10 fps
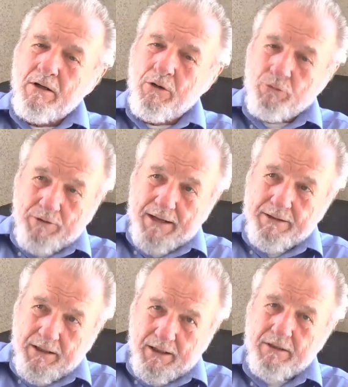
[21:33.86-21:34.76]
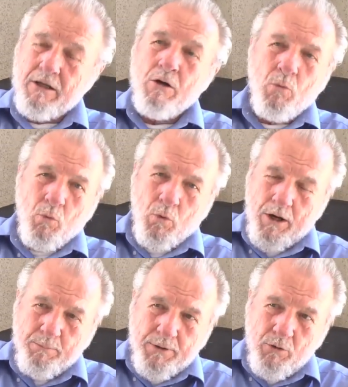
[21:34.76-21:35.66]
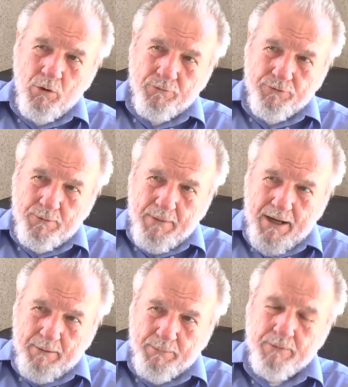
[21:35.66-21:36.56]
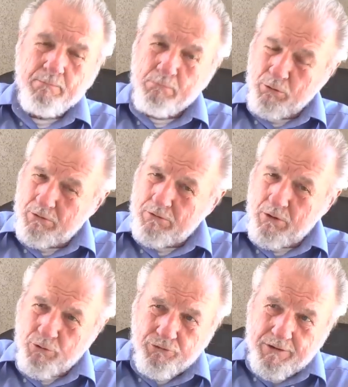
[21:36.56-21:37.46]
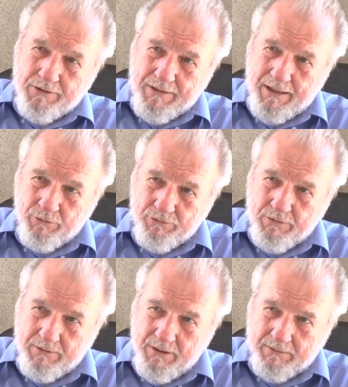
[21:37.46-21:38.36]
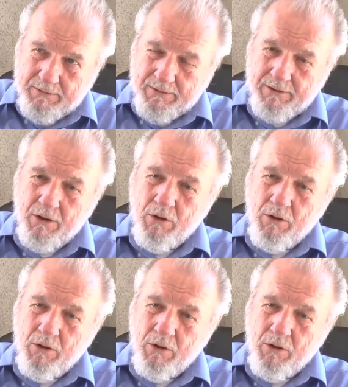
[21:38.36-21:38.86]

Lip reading: eradicating, wiping off the map, bulldozing down to nothing,